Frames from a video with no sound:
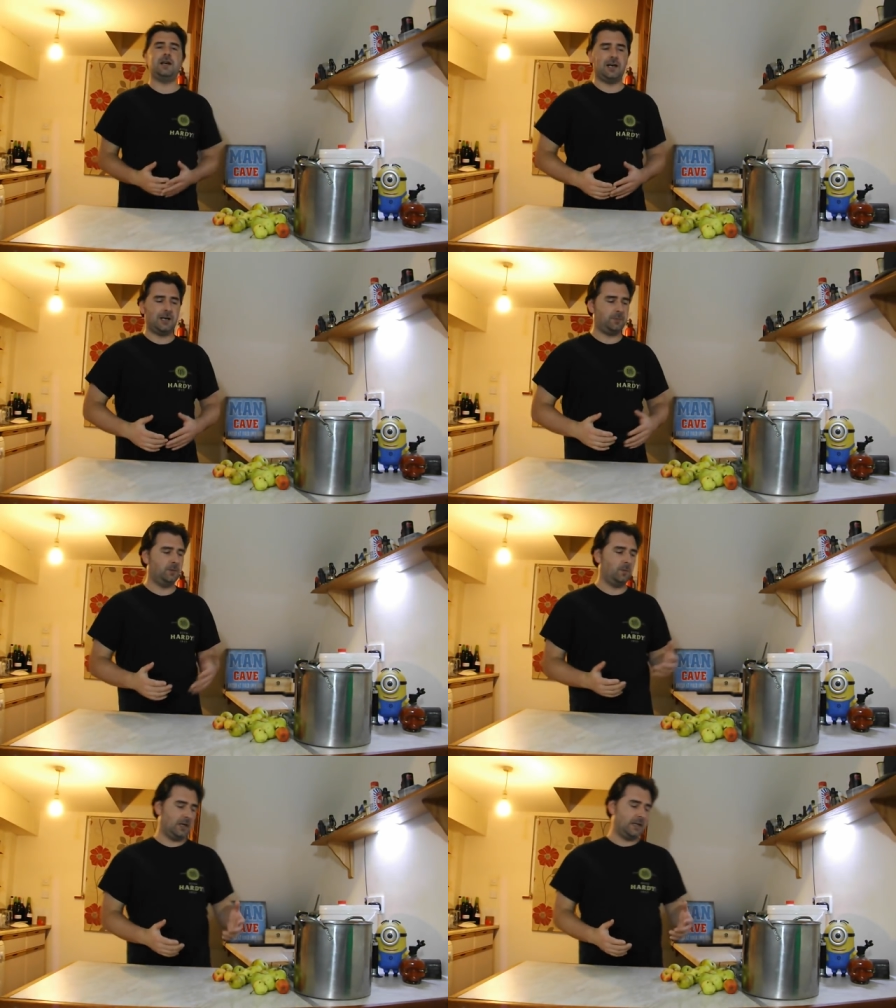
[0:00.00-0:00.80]
our
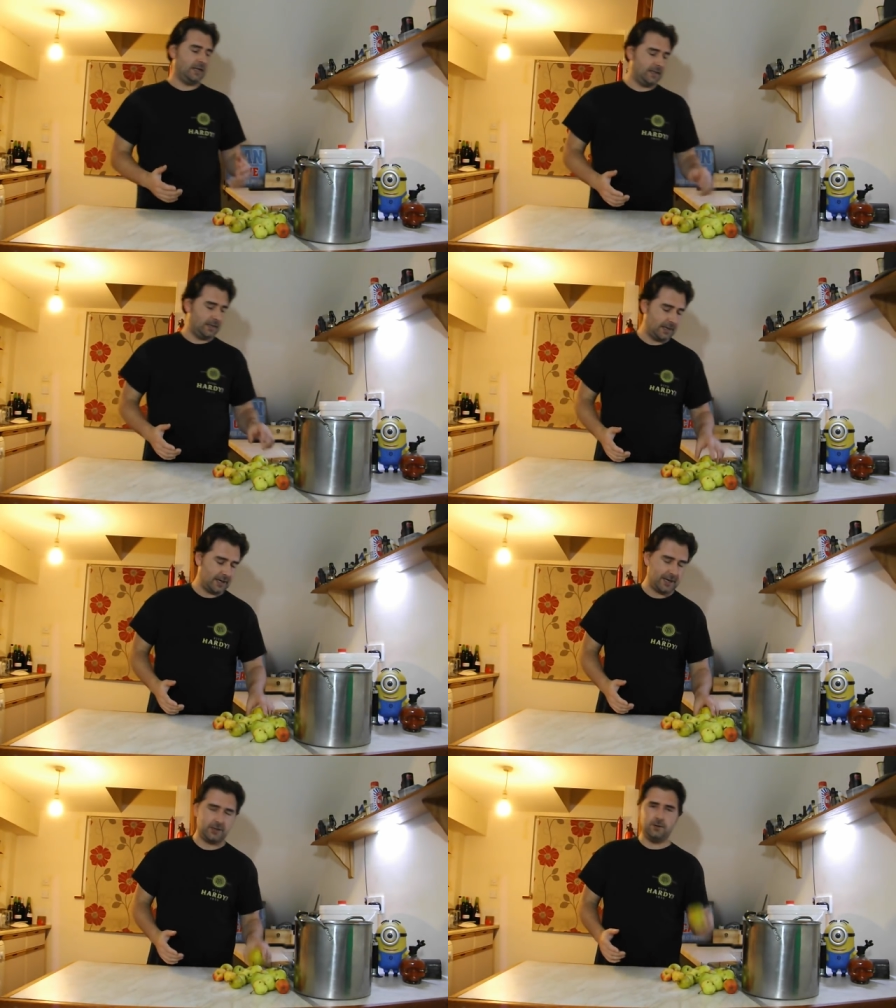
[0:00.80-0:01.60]
apple wine,
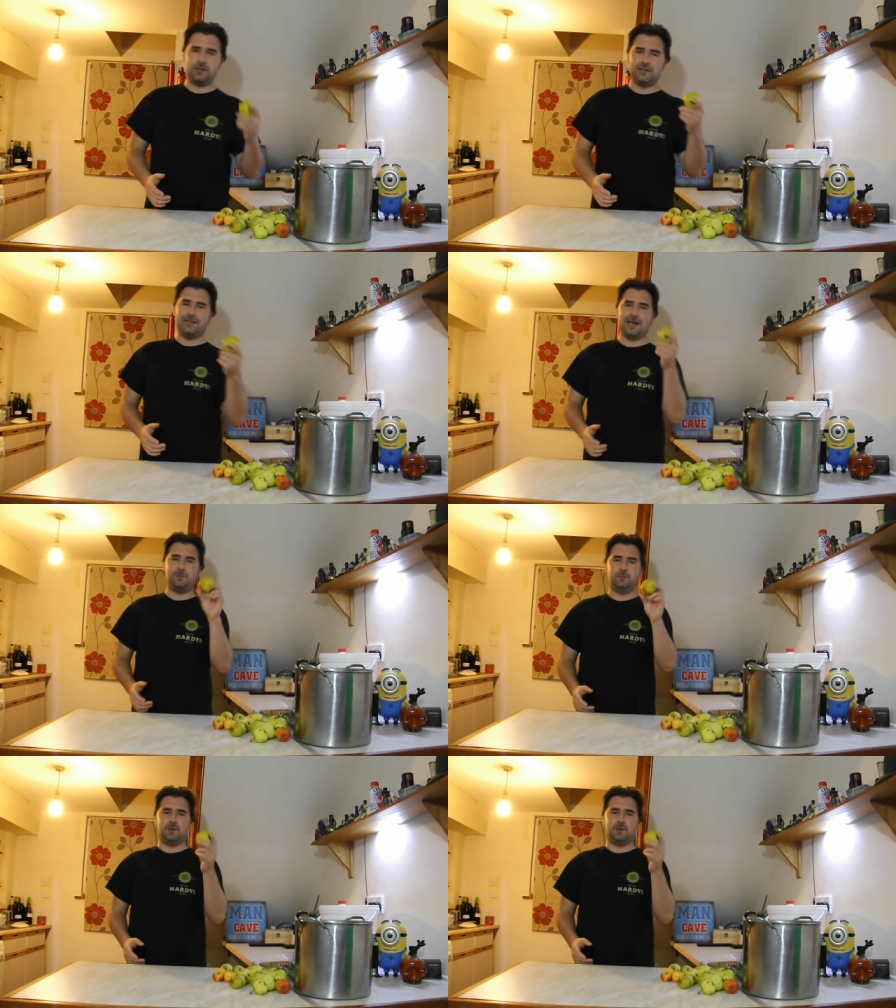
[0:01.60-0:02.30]
uh, usually apple